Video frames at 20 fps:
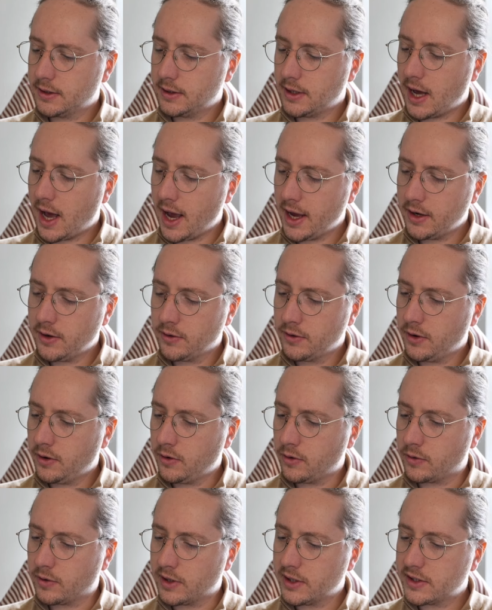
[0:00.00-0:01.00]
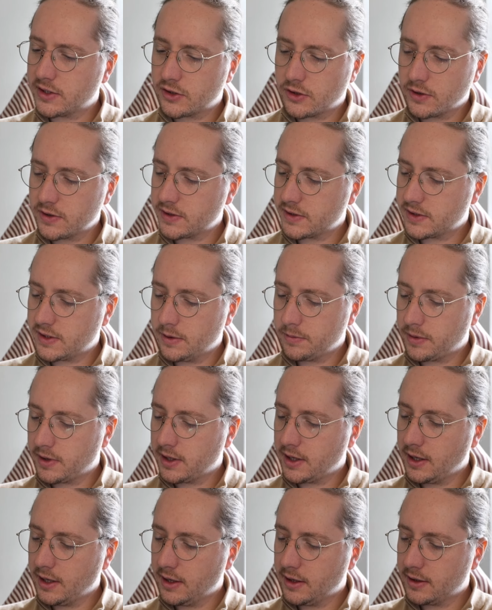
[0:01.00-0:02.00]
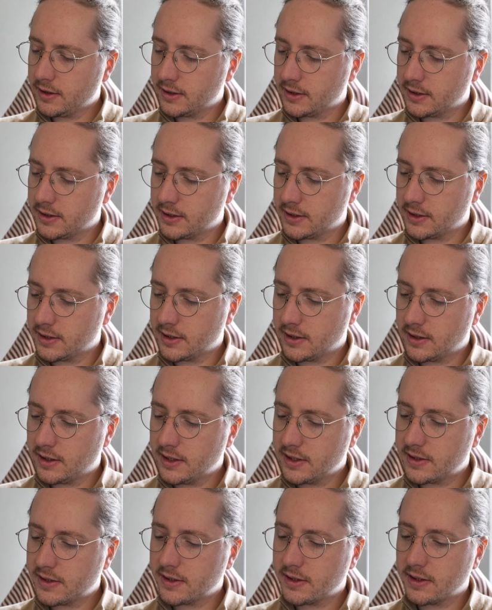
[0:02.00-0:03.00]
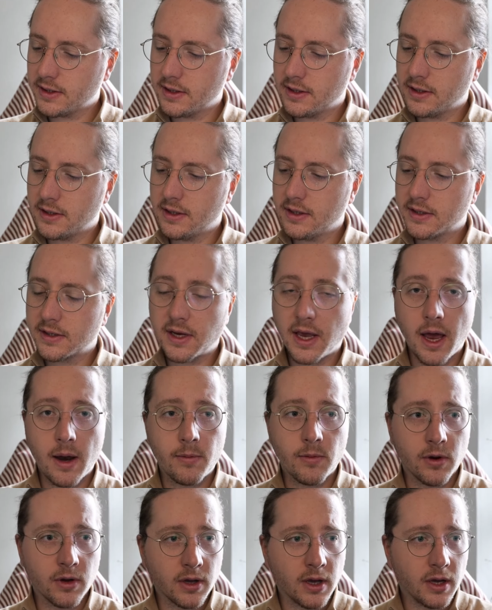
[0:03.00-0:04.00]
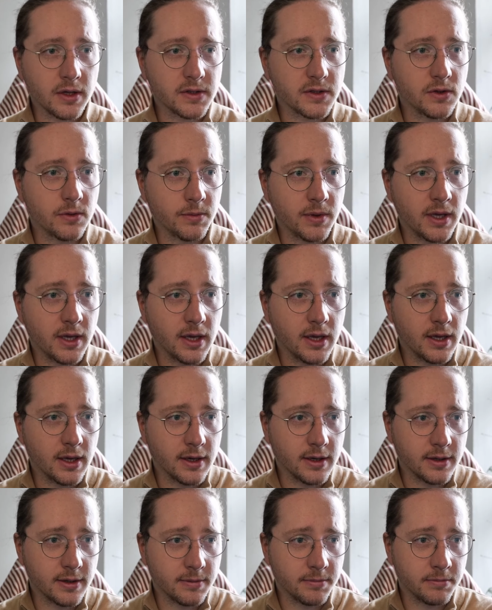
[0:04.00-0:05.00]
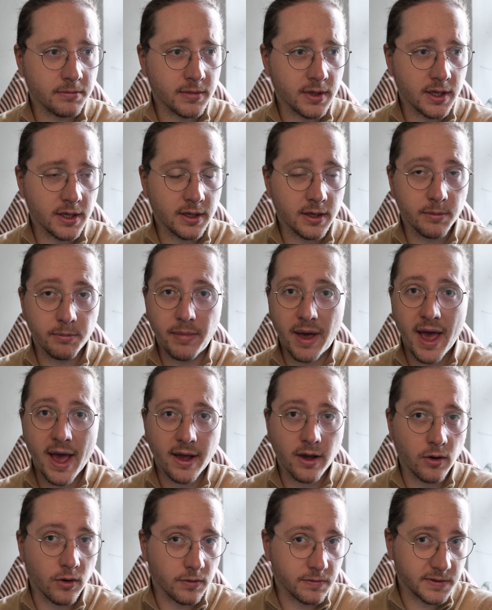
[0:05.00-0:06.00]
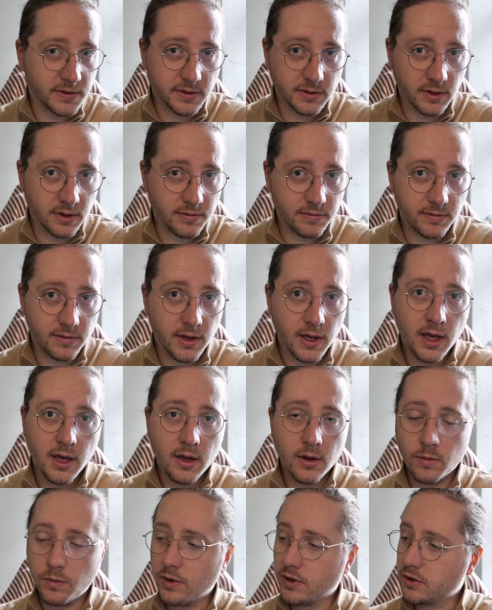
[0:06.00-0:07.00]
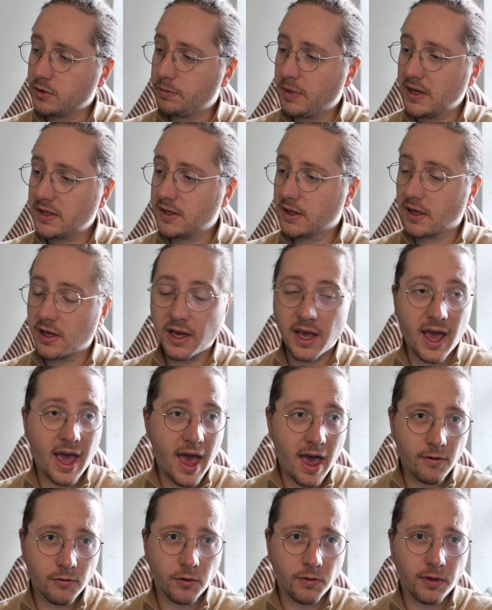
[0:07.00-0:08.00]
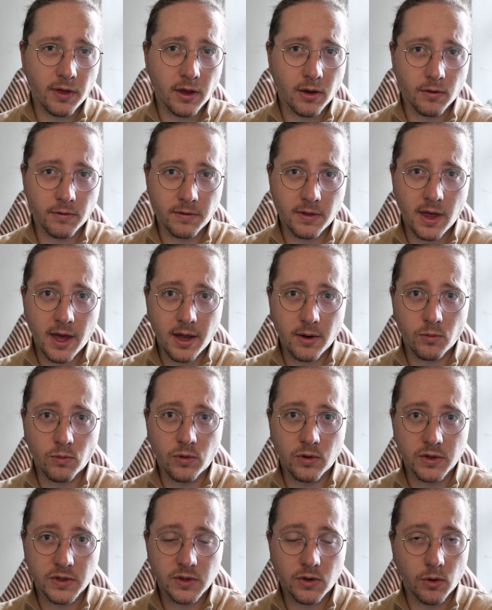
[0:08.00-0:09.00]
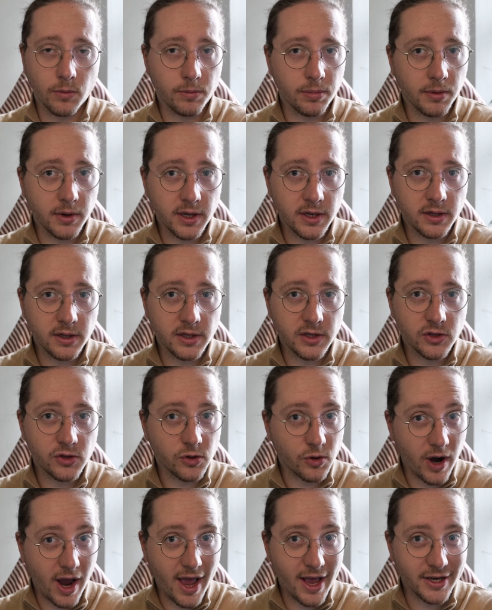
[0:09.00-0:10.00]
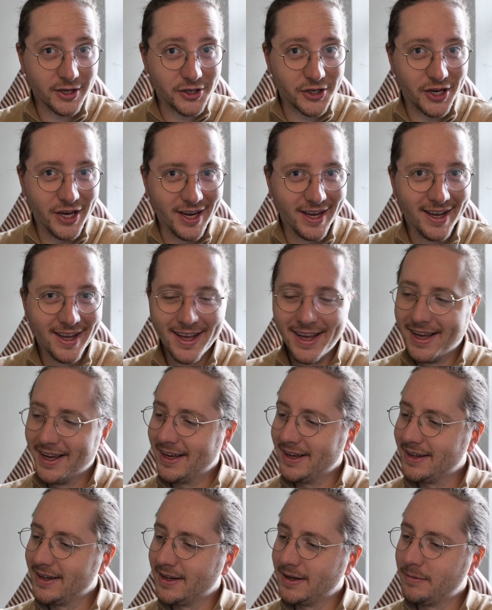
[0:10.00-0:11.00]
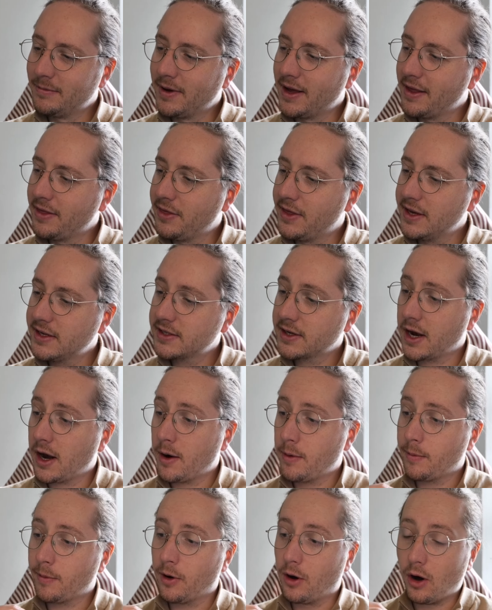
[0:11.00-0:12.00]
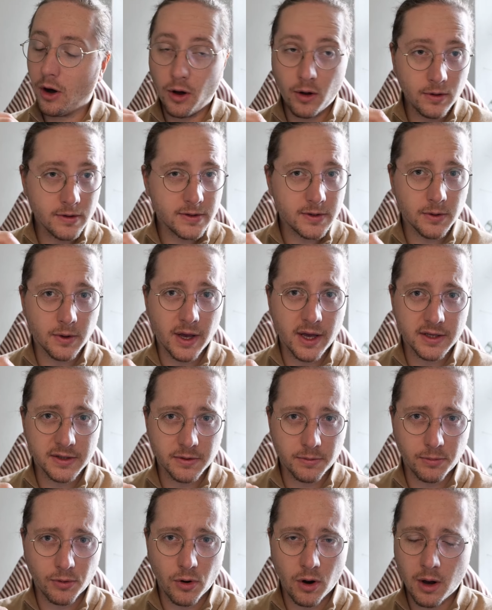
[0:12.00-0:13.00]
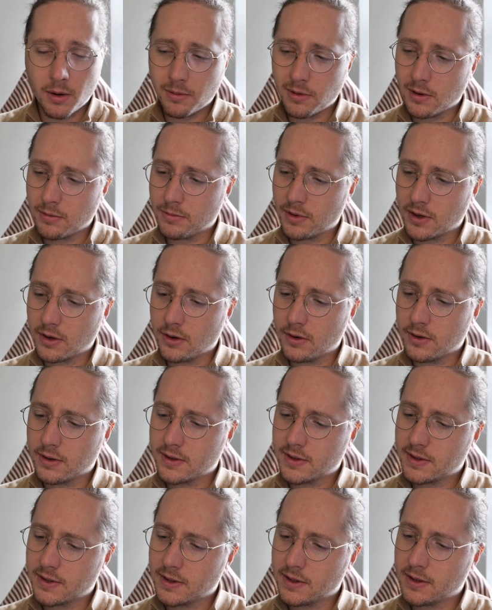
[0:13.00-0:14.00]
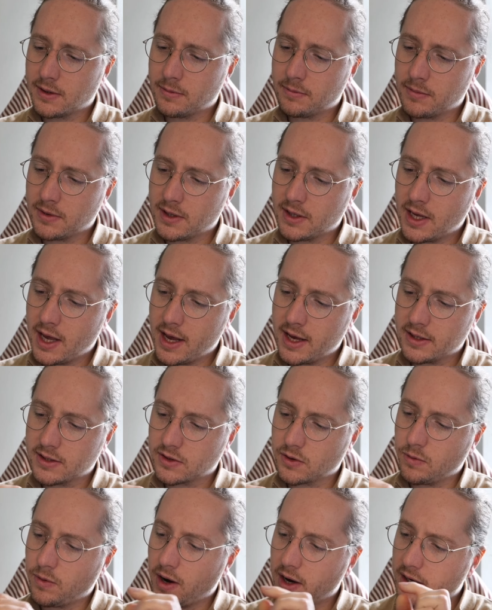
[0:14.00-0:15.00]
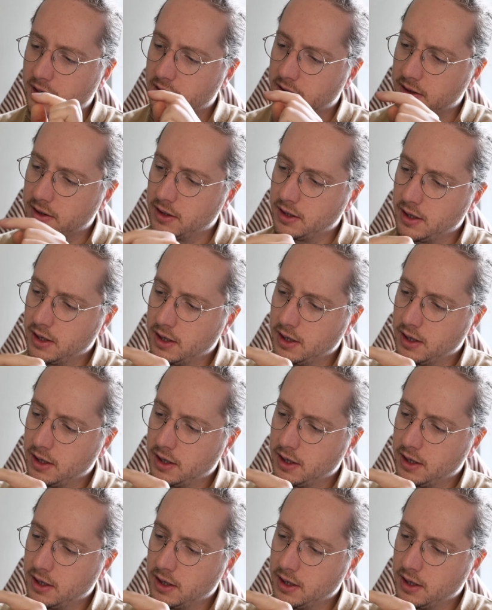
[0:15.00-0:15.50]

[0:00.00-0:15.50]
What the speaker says: I don't know. It's just simply this camera got to me in a bag of stuff, which basically everything of that was completely trash. And this camera also has a problem because it has quite a